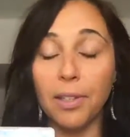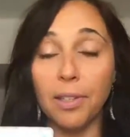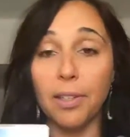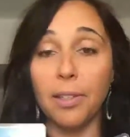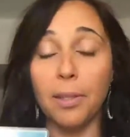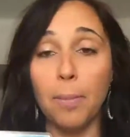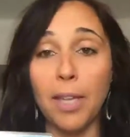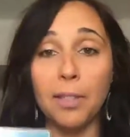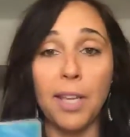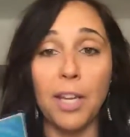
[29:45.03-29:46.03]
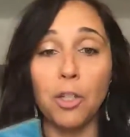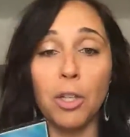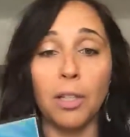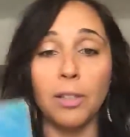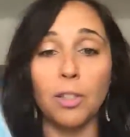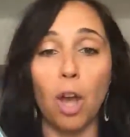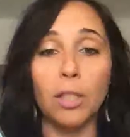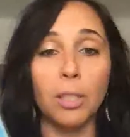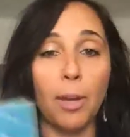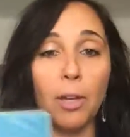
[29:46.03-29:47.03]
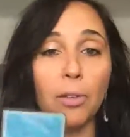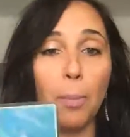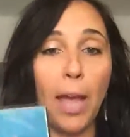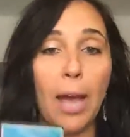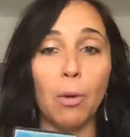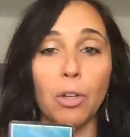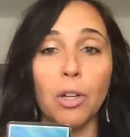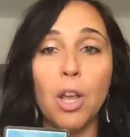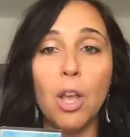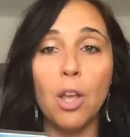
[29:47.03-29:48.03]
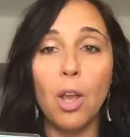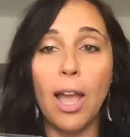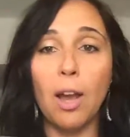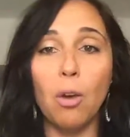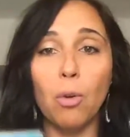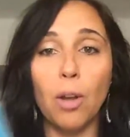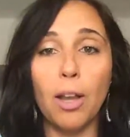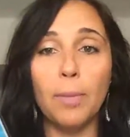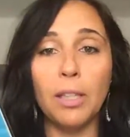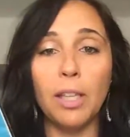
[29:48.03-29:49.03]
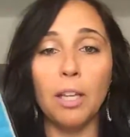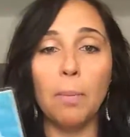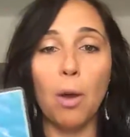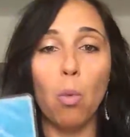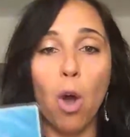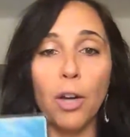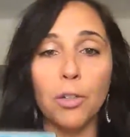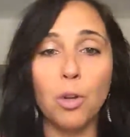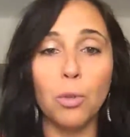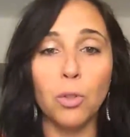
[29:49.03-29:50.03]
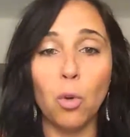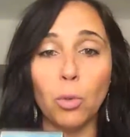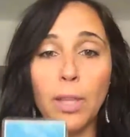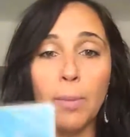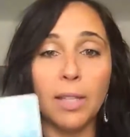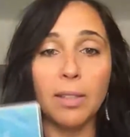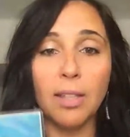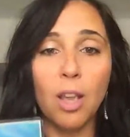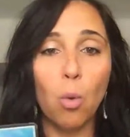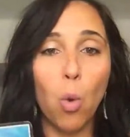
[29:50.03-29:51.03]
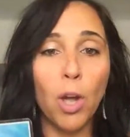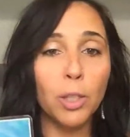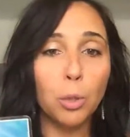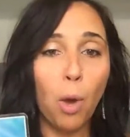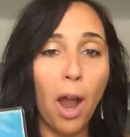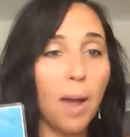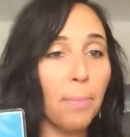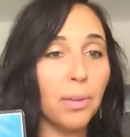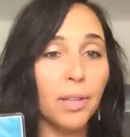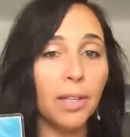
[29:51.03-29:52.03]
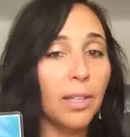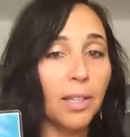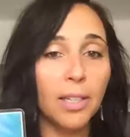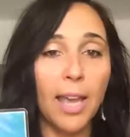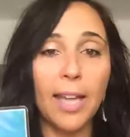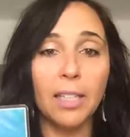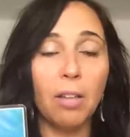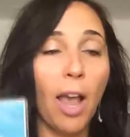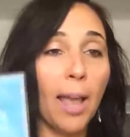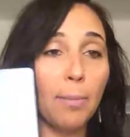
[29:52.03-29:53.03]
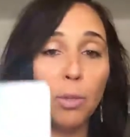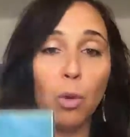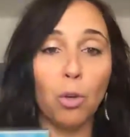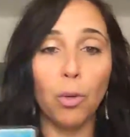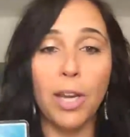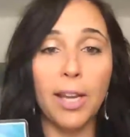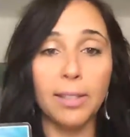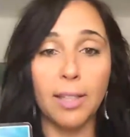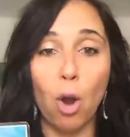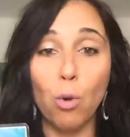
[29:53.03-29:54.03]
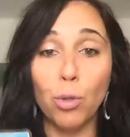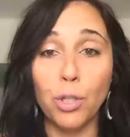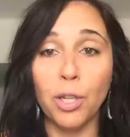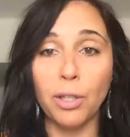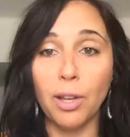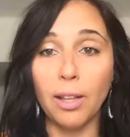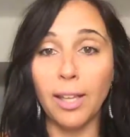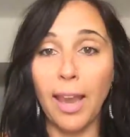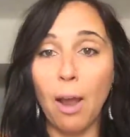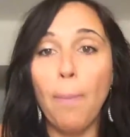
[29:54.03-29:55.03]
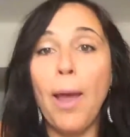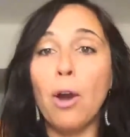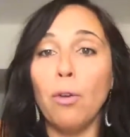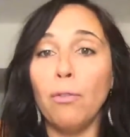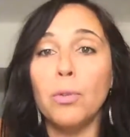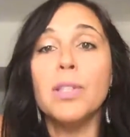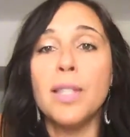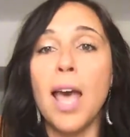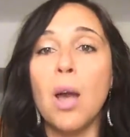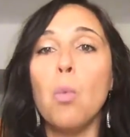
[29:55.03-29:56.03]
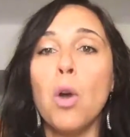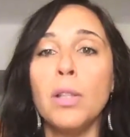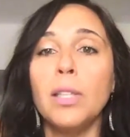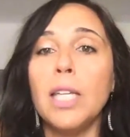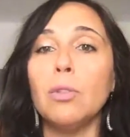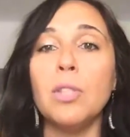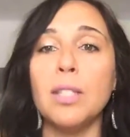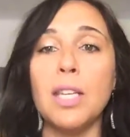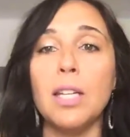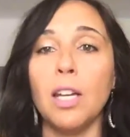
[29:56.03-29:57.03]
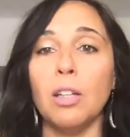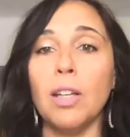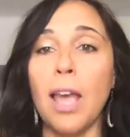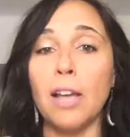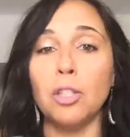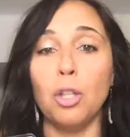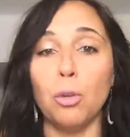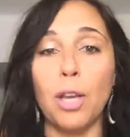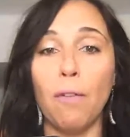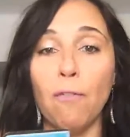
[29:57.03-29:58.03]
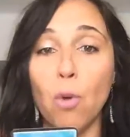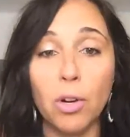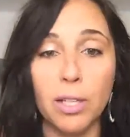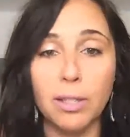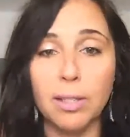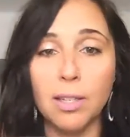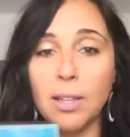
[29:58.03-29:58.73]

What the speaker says: it's a meditation and it talks about the power. Think about water knows no limits. One drop at a time is what creates the ocean. Like, how powerful is that? One little seed can actually create a forest.